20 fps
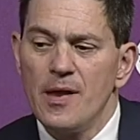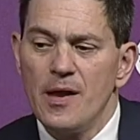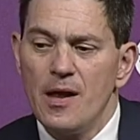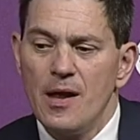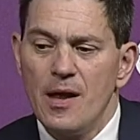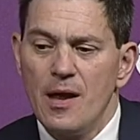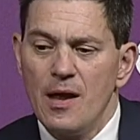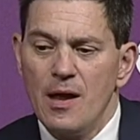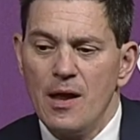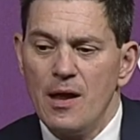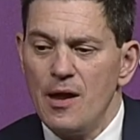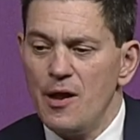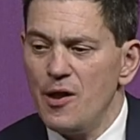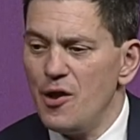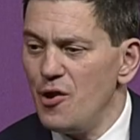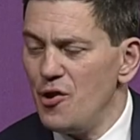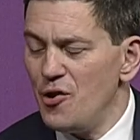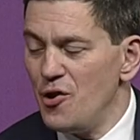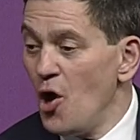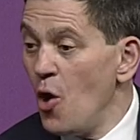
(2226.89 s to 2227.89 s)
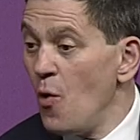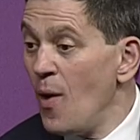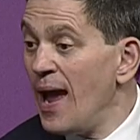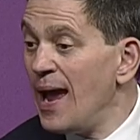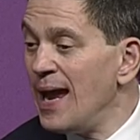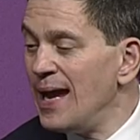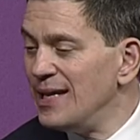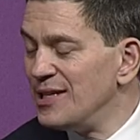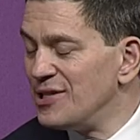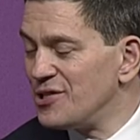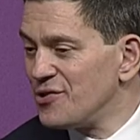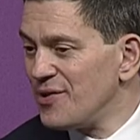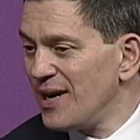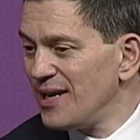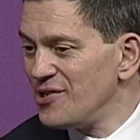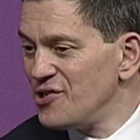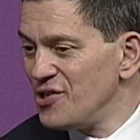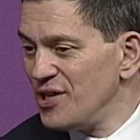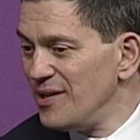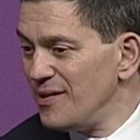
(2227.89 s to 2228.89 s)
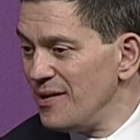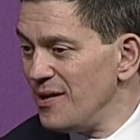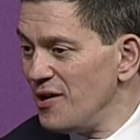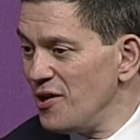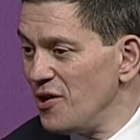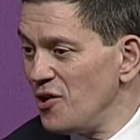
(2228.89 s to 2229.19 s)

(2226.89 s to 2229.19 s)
uh, no aid strategy